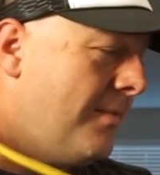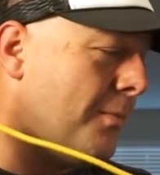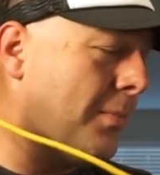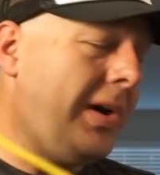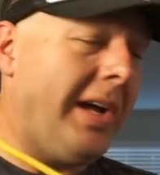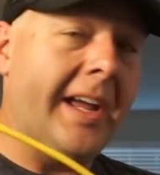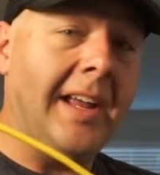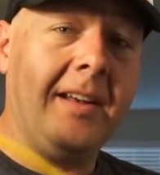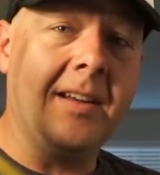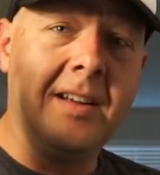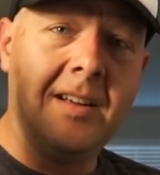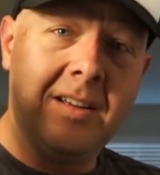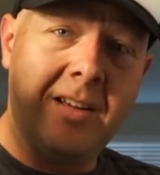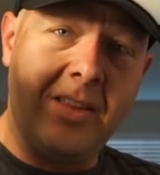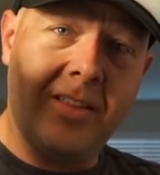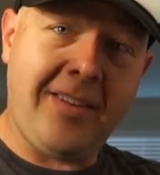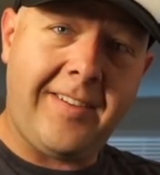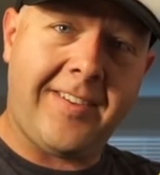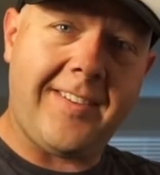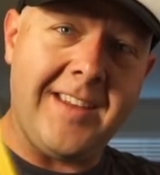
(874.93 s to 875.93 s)
But
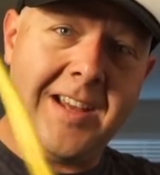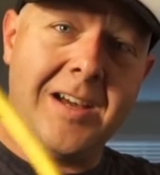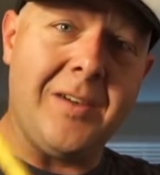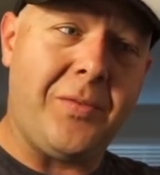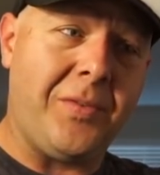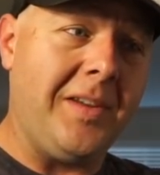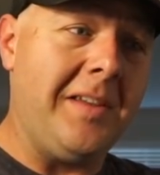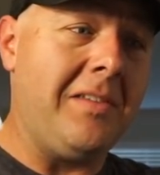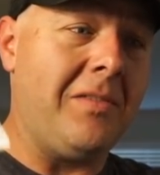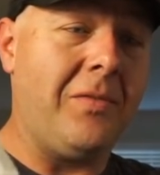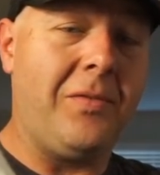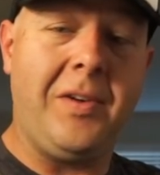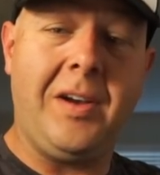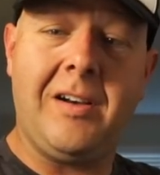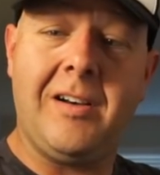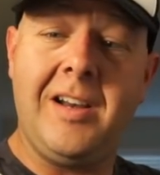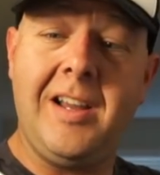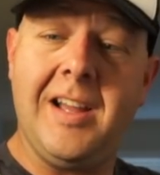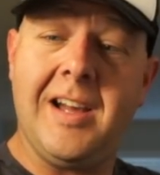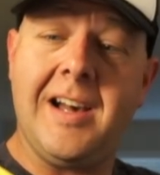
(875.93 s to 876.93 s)
this stuff is
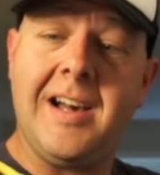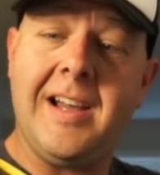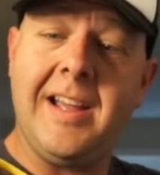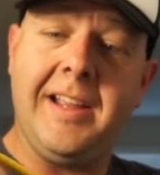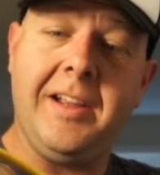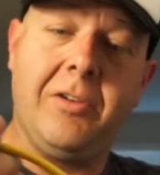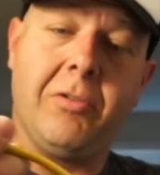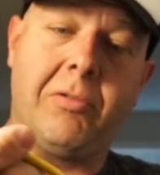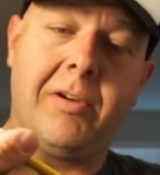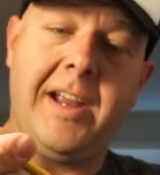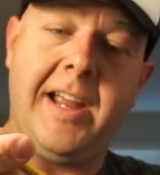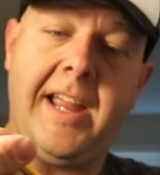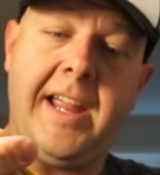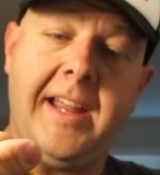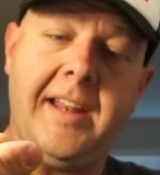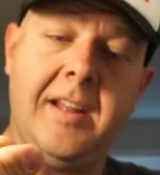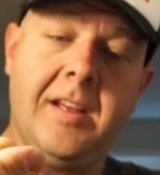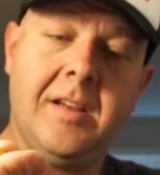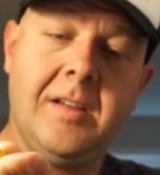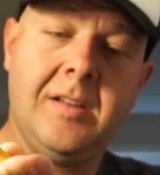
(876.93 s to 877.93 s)
very high
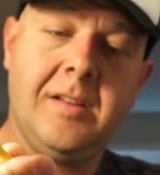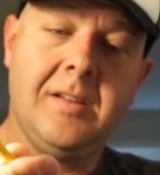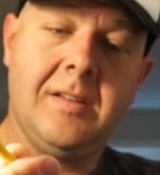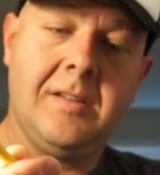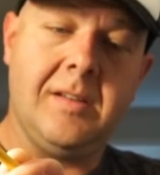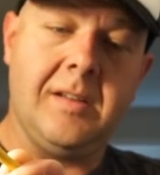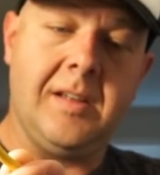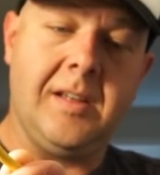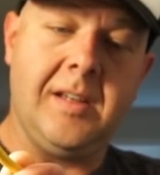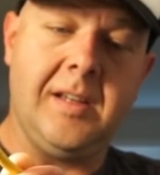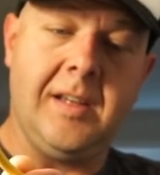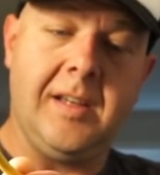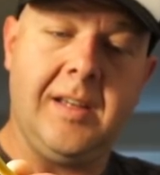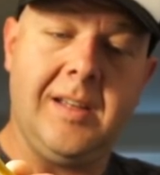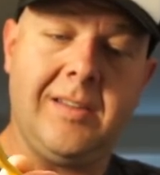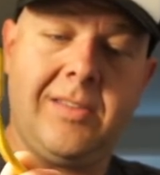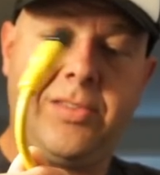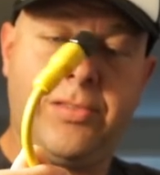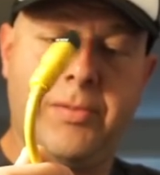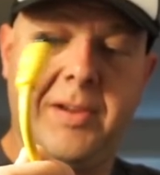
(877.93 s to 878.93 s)
grade,
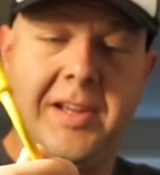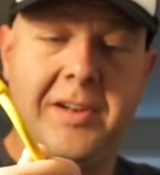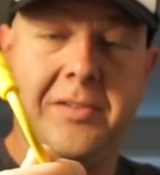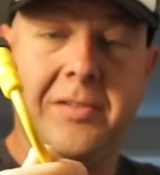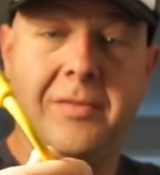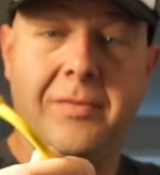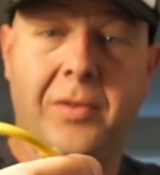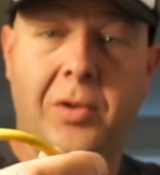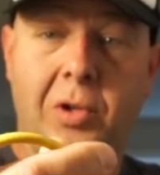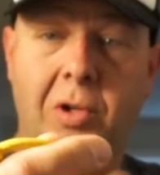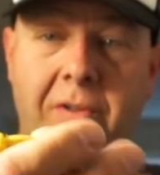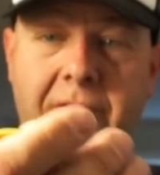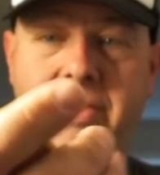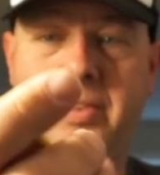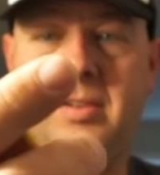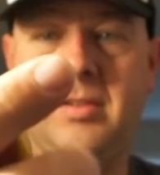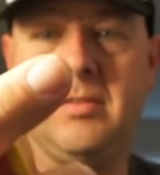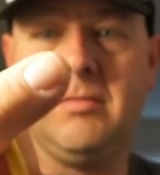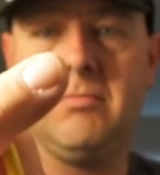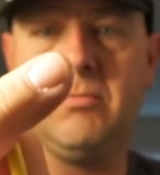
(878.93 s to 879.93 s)
uh, 300
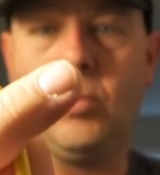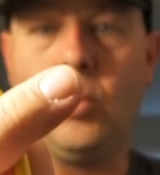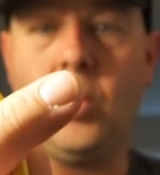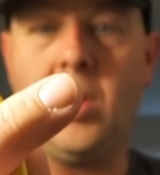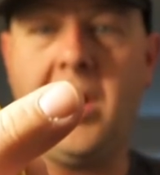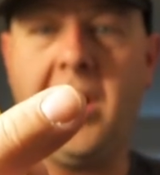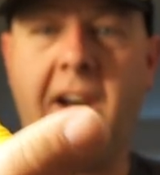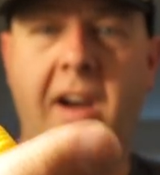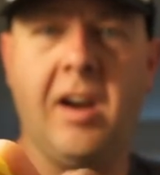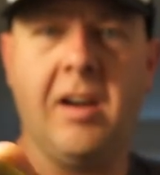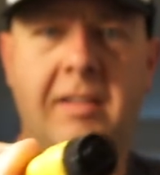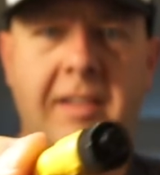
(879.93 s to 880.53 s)
volt wire.